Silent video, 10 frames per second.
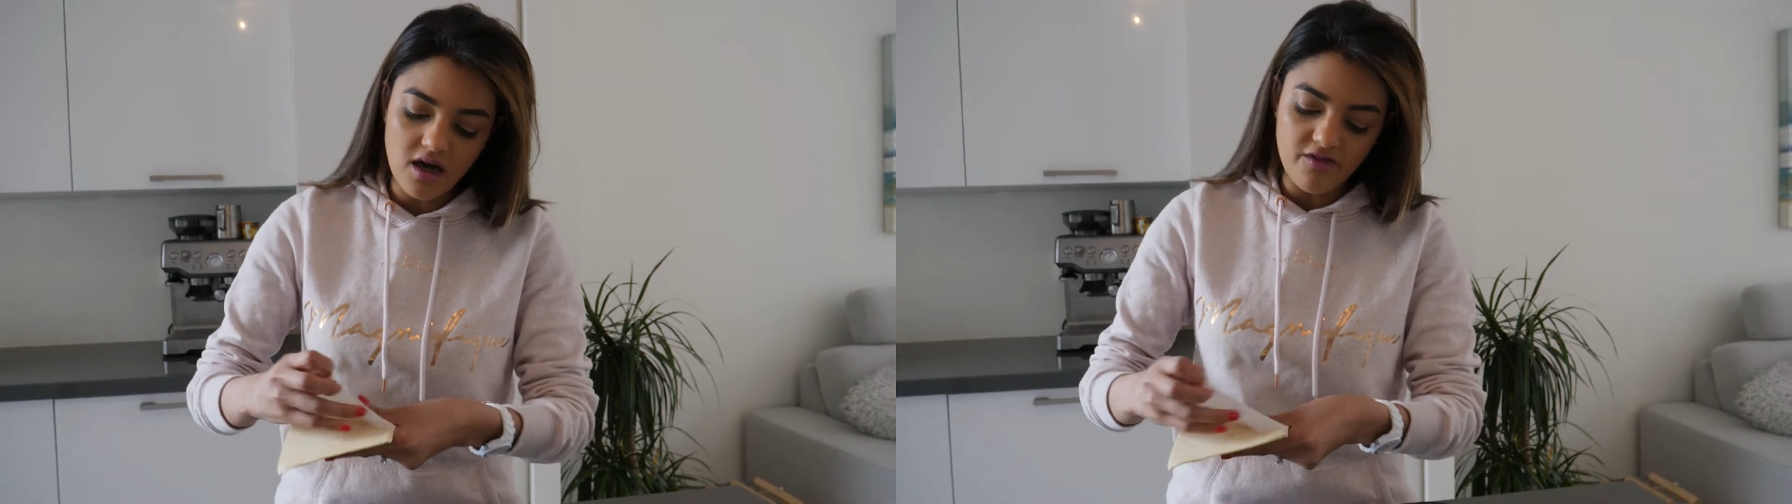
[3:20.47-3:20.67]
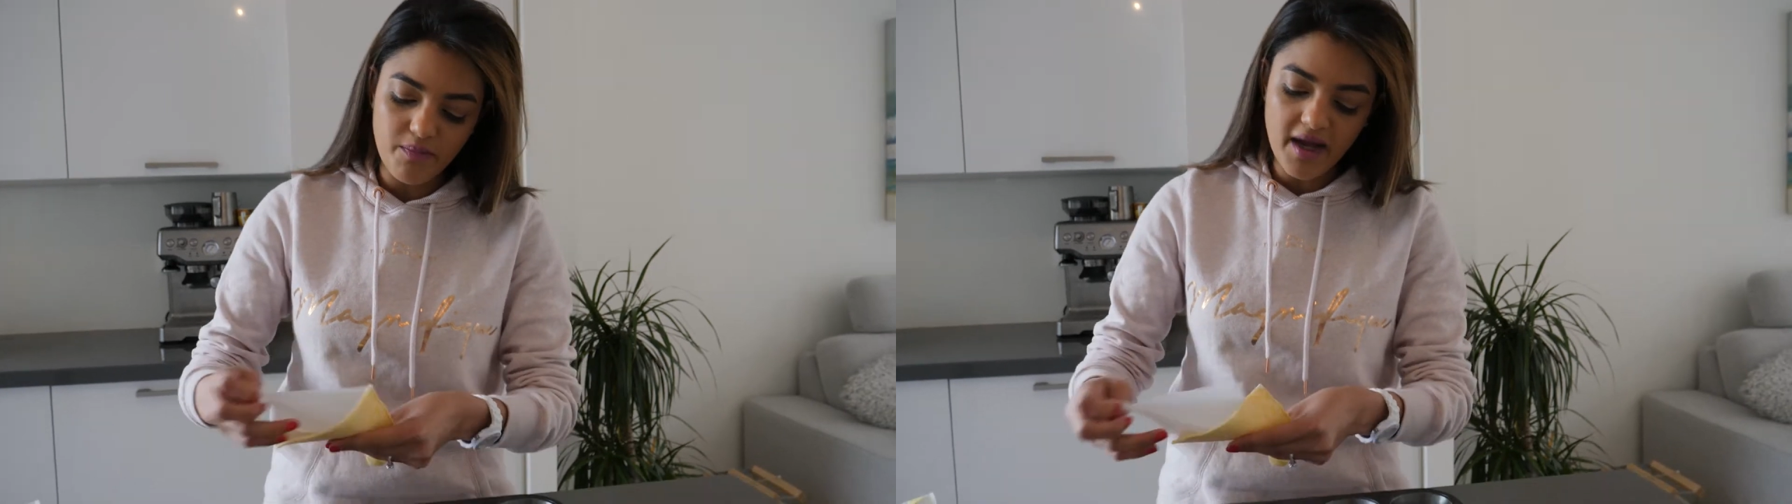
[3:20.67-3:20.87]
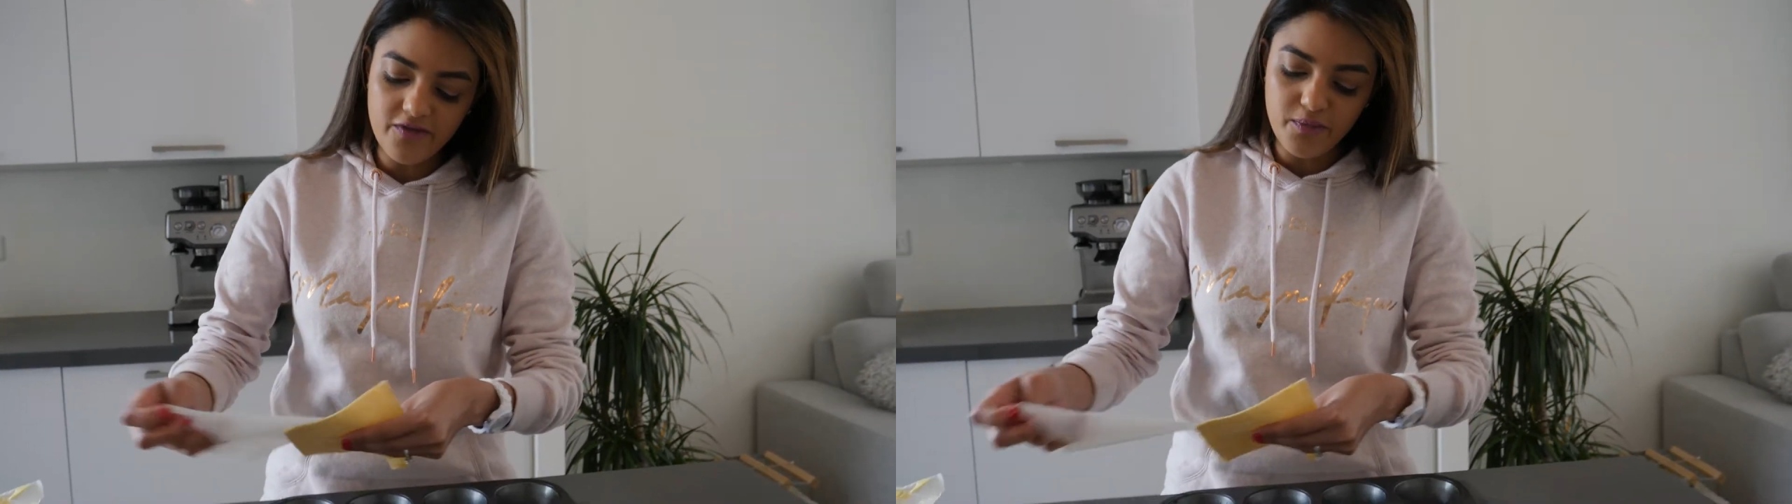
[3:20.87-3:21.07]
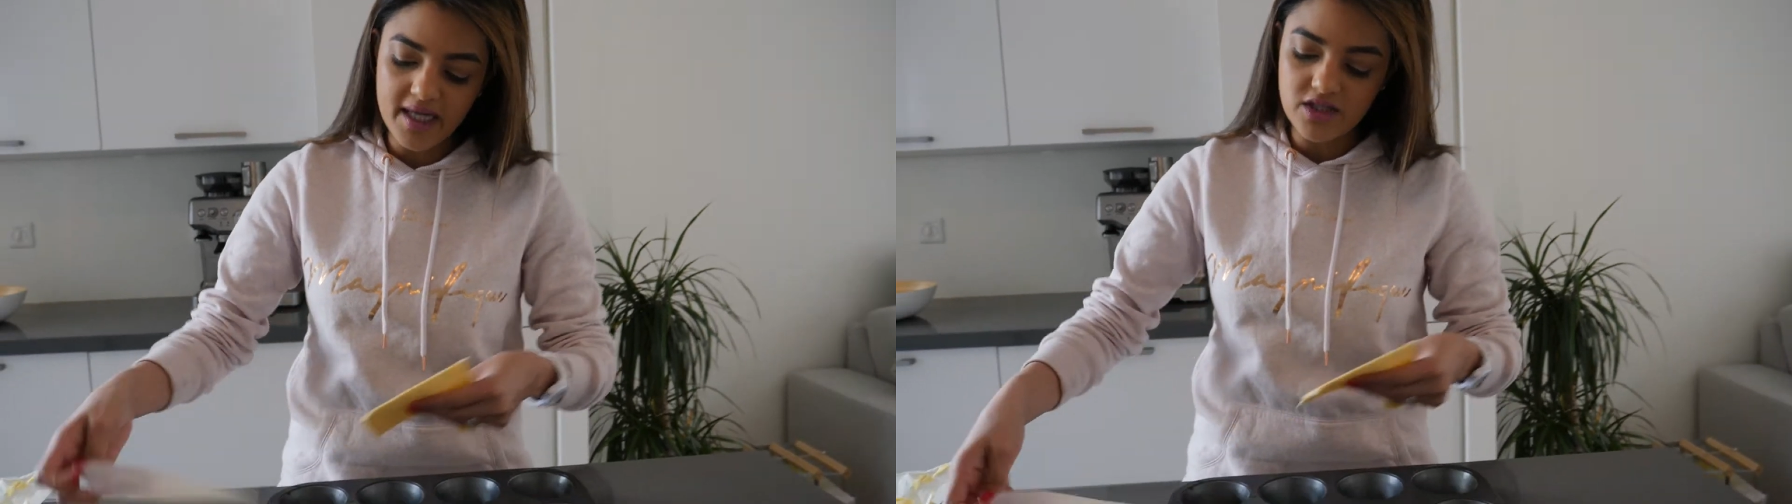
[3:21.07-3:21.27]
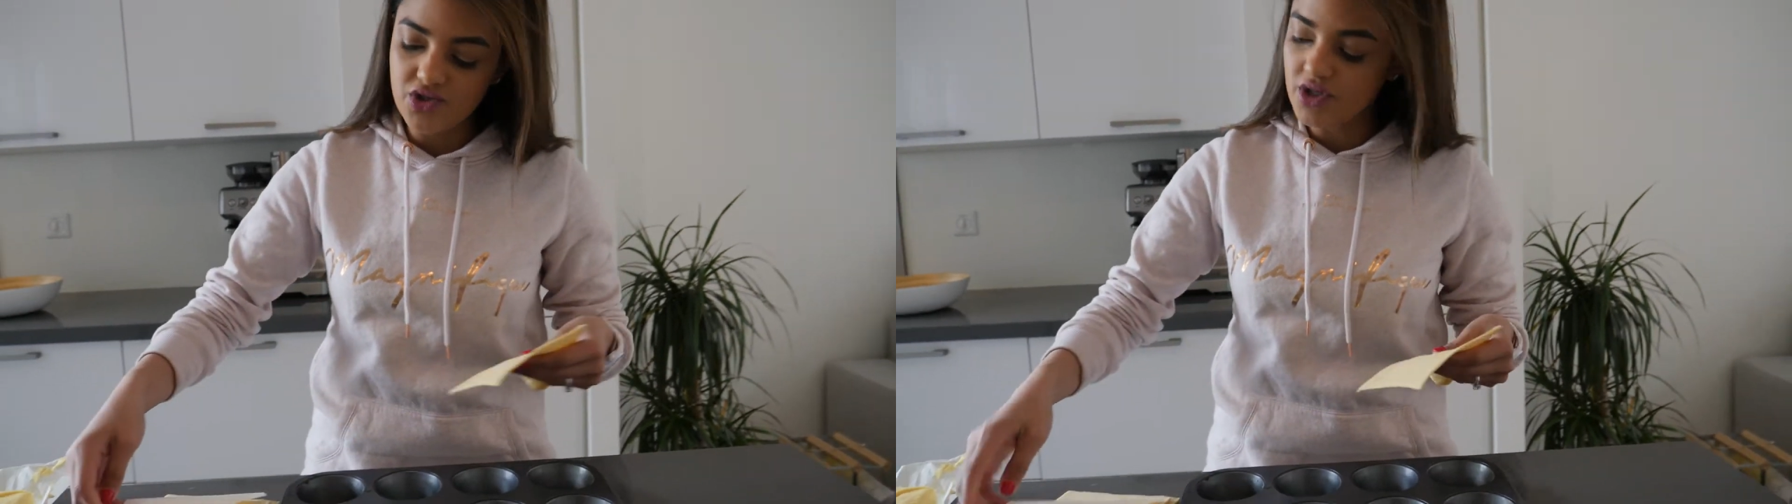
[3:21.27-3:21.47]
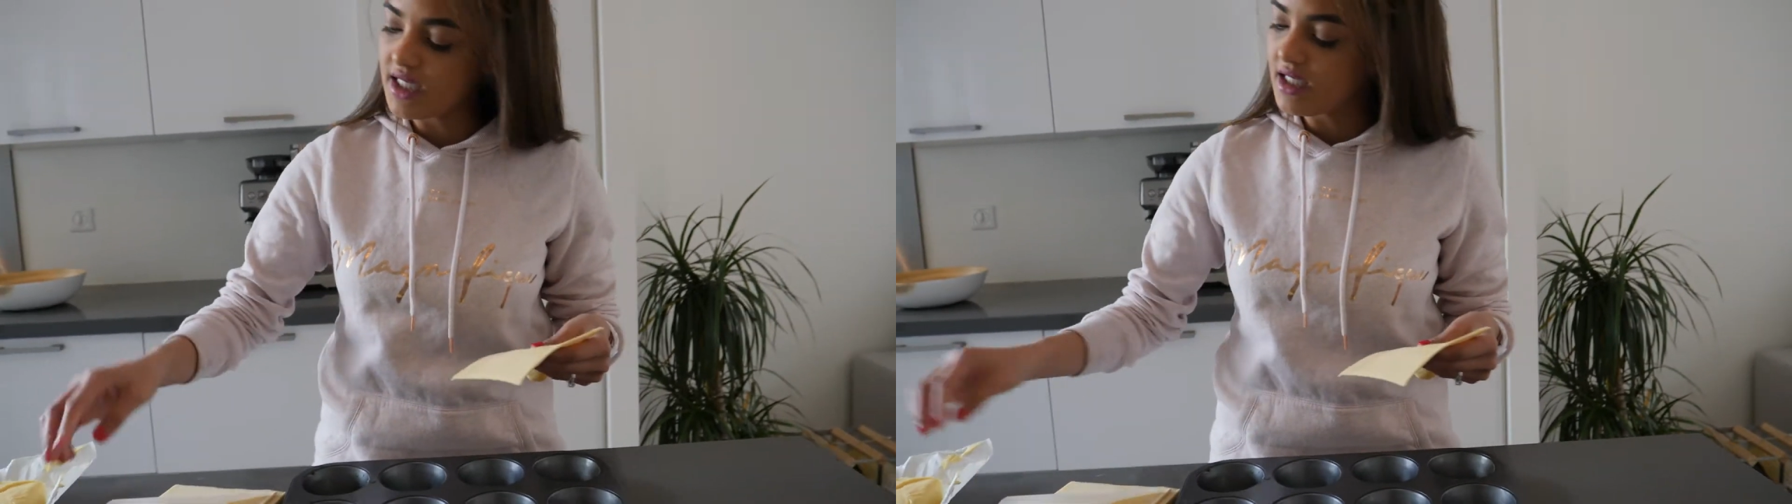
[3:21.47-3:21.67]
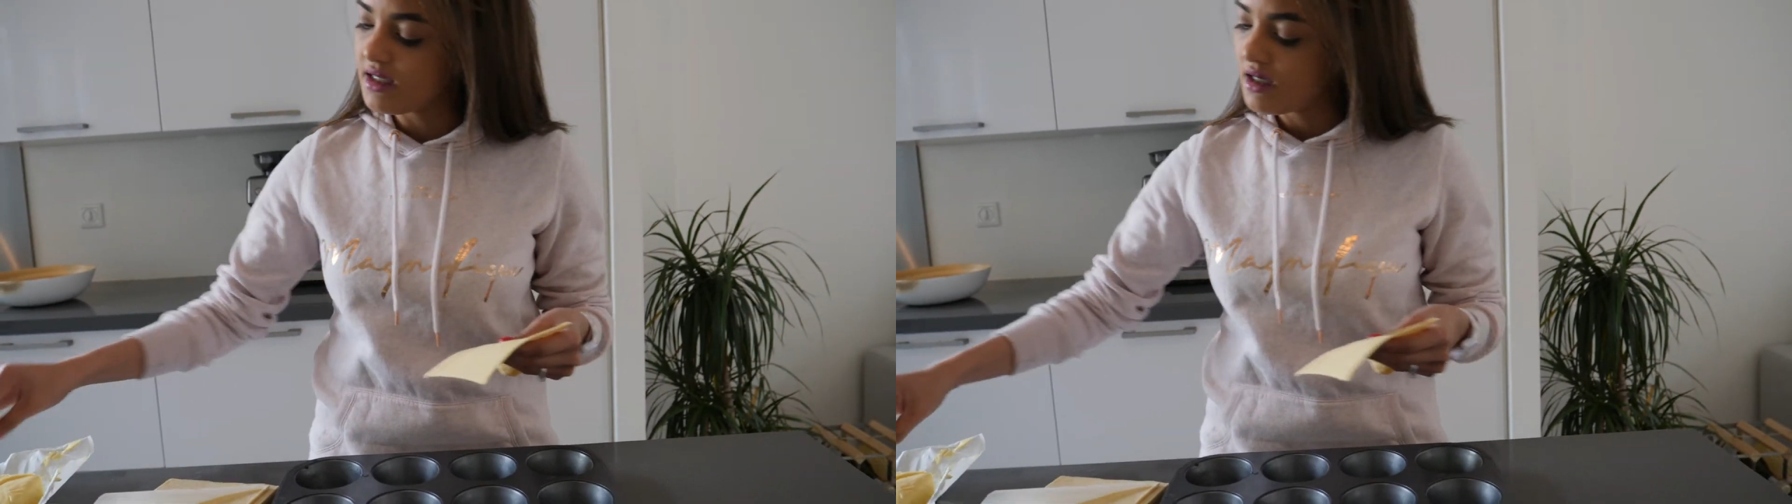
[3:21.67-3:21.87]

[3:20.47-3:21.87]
of puff pastry